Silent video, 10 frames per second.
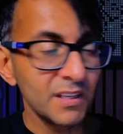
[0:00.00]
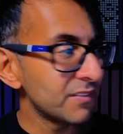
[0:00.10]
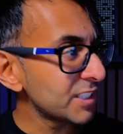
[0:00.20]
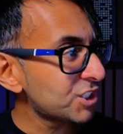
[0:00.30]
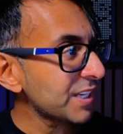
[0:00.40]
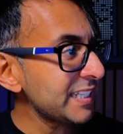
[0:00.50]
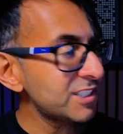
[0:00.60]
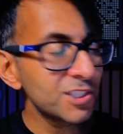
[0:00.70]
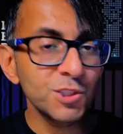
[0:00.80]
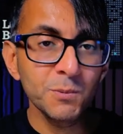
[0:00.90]
The
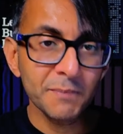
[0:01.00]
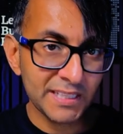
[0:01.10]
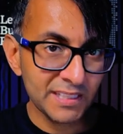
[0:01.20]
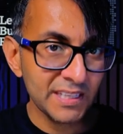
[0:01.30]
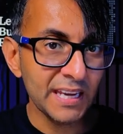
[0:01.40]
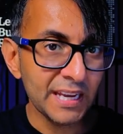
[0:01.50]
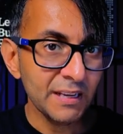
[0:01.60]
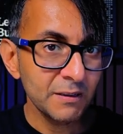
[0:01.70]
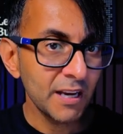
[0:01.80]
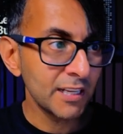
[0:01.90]
changes you make here,
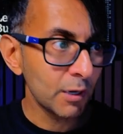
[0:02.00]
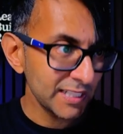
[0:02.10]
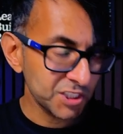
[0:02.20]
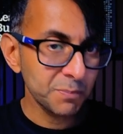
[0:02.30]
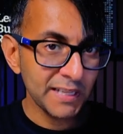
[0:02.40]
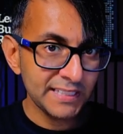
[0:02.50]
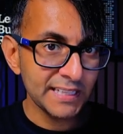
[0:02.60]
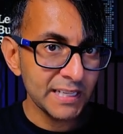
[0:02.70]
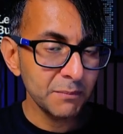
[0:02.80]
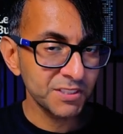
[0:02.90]
and I will explain
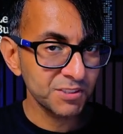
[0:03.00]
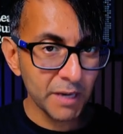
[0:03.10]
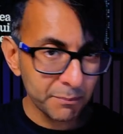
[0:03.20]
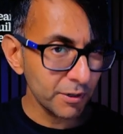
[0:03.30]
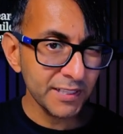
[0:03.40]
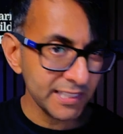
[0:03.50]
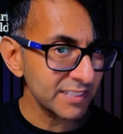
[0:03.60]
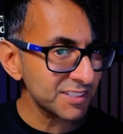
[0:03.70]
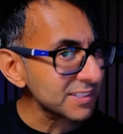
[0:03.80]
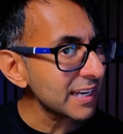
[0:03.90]
it, because remember I didn't
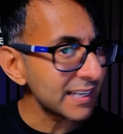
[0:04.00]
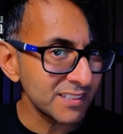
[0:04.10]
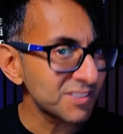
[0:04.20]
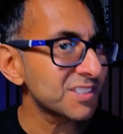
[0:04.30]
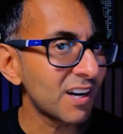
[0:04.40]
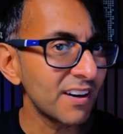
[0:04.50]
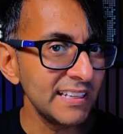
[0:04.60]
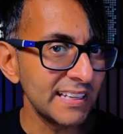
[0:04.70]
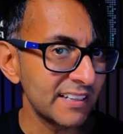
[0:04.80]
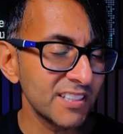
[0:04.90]
set any
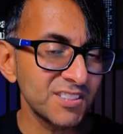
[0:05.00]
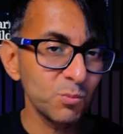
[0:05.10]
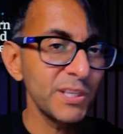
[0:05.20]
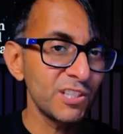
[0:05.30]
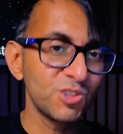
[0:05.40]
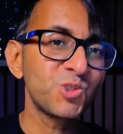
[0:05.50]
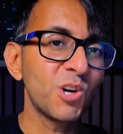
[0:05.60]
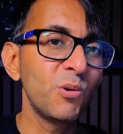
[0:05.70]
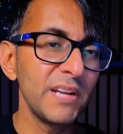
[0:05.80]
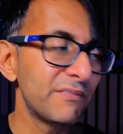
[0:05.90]
styling and I said we
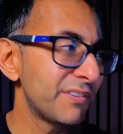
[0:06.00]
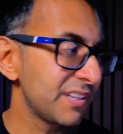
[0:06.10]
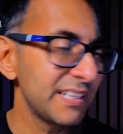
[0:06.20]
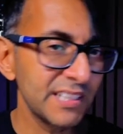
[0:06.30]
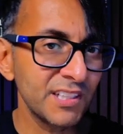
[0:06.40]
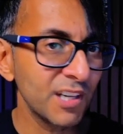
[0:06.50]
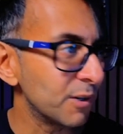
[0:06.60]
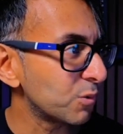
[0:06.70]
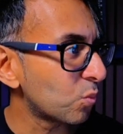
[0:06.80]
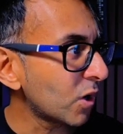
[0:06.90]
control everything in the
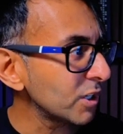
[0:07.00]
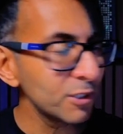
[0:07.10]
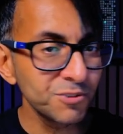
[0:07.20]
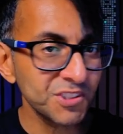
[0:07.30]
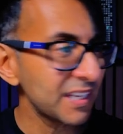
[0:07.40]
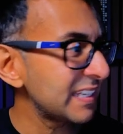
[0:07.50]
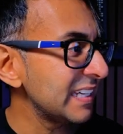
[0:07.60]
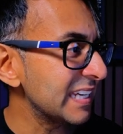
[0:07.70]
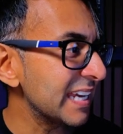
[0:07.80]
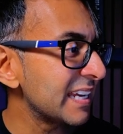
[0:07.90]
code. What you set
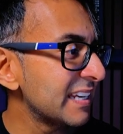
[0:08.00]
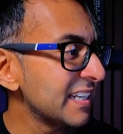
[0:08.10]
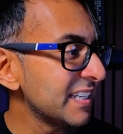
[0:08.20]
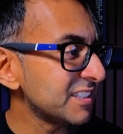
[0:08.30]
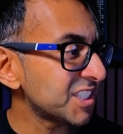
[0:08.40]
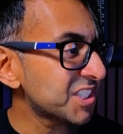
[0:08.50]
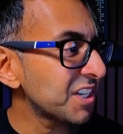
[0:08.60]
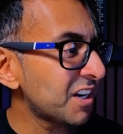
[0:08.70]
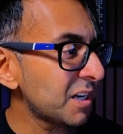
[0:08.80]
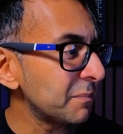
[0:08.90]
here
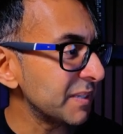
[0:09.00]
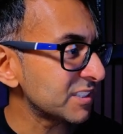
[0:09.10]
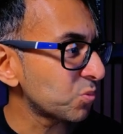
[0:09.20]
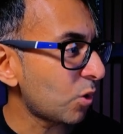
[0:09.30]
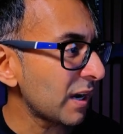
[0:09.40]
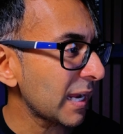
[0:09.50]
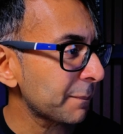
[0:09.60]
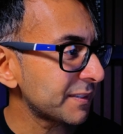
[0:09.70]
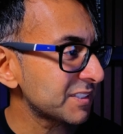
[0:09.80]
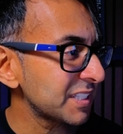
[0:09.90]
determines what
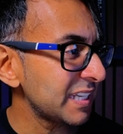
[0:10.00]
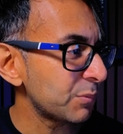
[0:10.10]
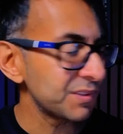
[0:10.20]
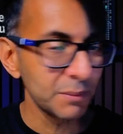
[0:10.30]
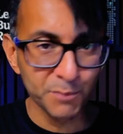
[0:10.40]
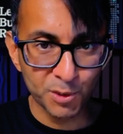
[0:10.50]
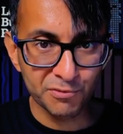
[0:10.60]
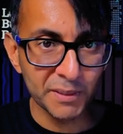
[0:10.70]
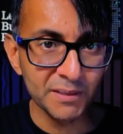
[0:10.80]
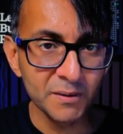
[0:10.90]
happens here with the
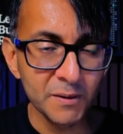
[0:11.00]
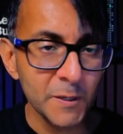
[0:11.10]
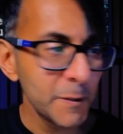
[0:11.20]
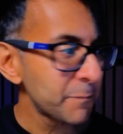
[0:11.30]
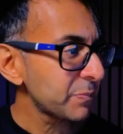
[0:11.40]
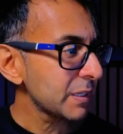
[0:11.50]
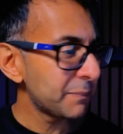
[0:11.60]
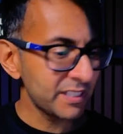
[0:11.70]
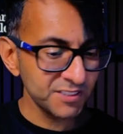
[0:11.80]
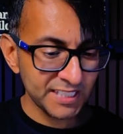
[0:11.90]
movement,
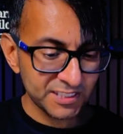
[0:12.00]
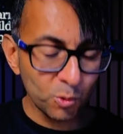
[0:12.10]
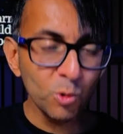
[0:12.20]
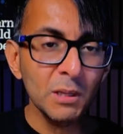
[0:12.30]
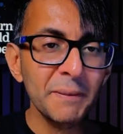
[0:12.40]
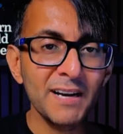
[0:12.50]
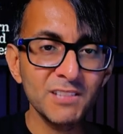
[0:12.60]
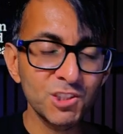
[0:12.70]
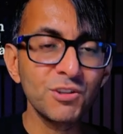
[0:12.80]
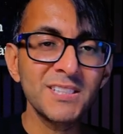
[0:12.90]
because it's all about the
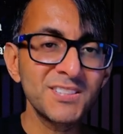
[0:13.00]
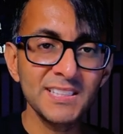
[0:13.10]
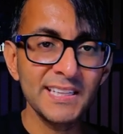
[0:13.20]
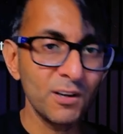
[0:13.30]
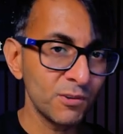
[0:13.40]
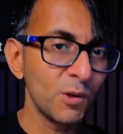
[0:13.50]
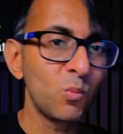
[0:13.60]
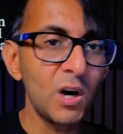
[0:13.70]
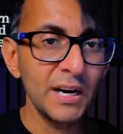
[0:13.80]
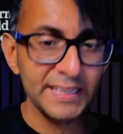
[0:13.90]
translate on the
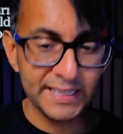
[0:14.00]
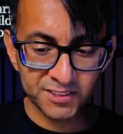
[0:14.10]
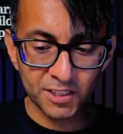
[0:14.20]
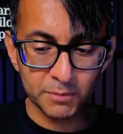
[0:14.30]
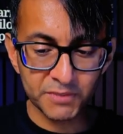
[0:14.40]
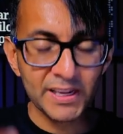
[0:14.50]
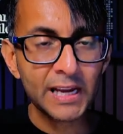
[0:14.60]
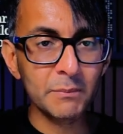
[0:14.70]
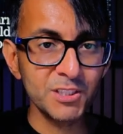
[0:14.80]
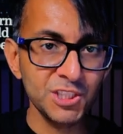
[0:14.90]
Y in terms of
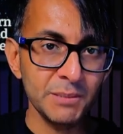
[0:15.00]
how much it